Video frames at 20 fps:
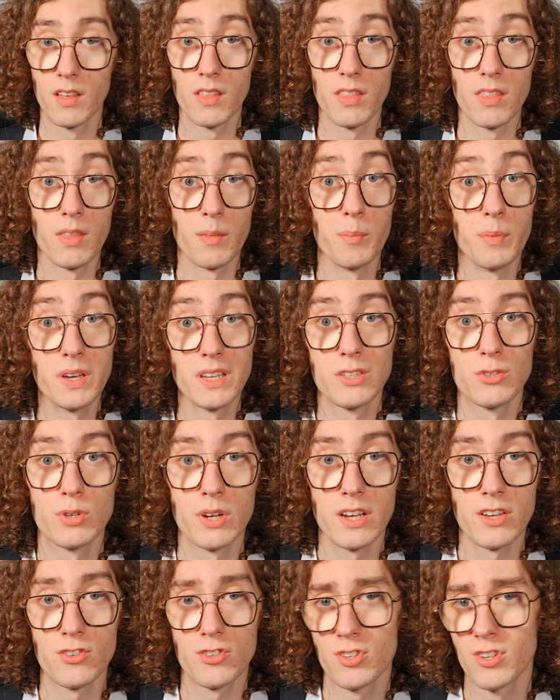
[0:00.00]
The
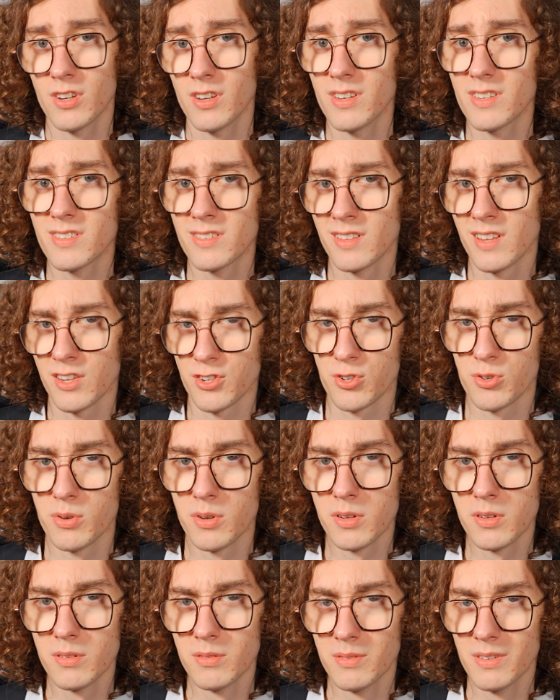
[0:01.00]
mid-range is
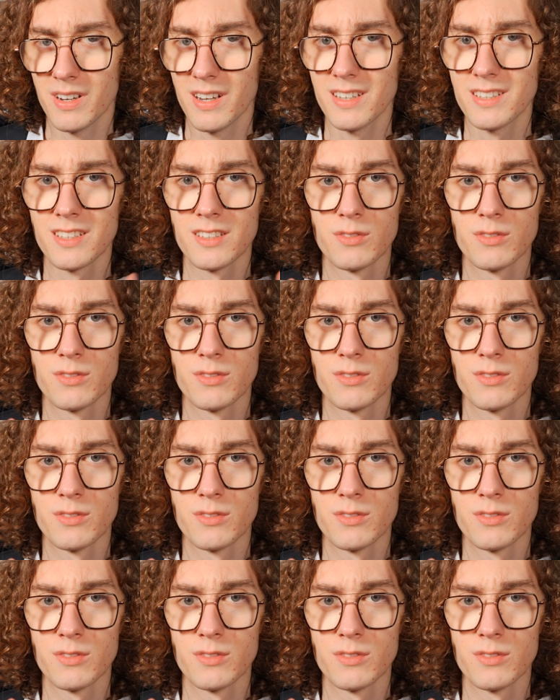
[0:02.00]
natural and